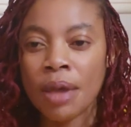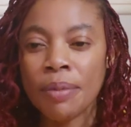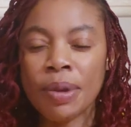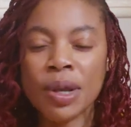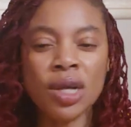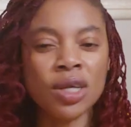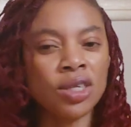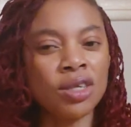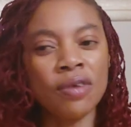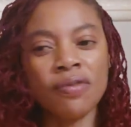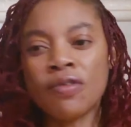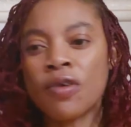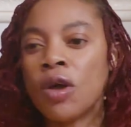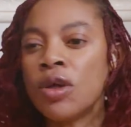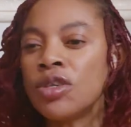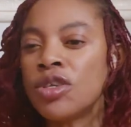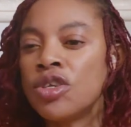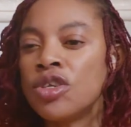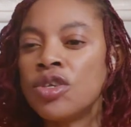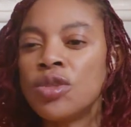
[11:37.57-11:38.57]
because of
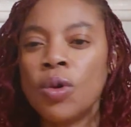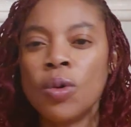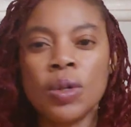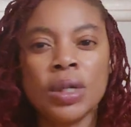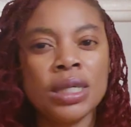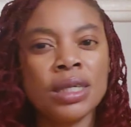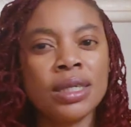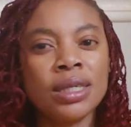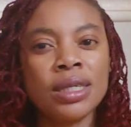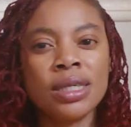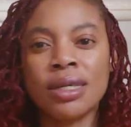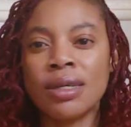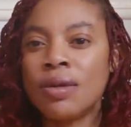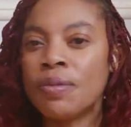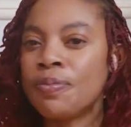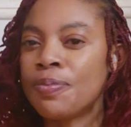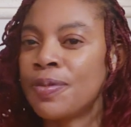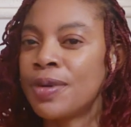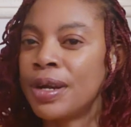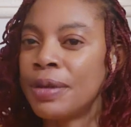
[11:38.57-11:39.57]
course, you know, it's
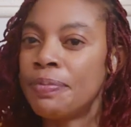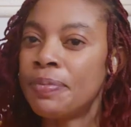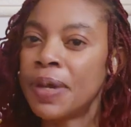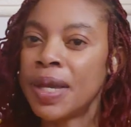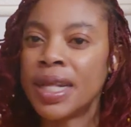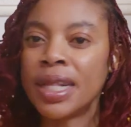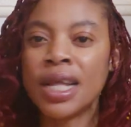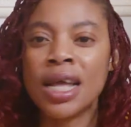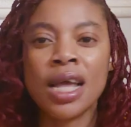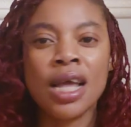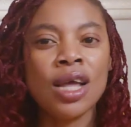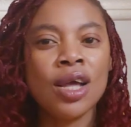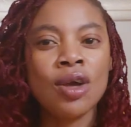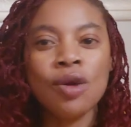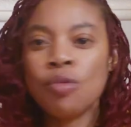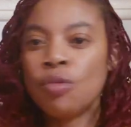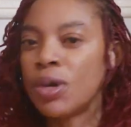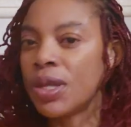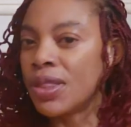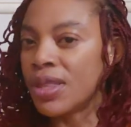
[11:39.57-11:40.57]
still prepping
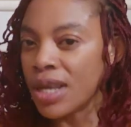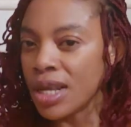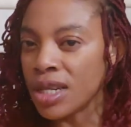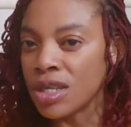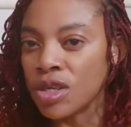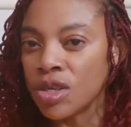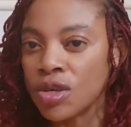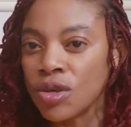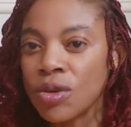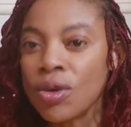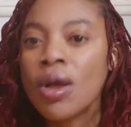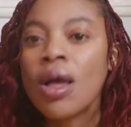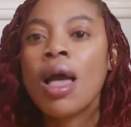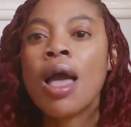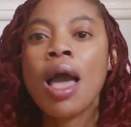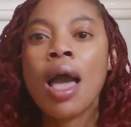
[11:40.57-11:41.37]
within you,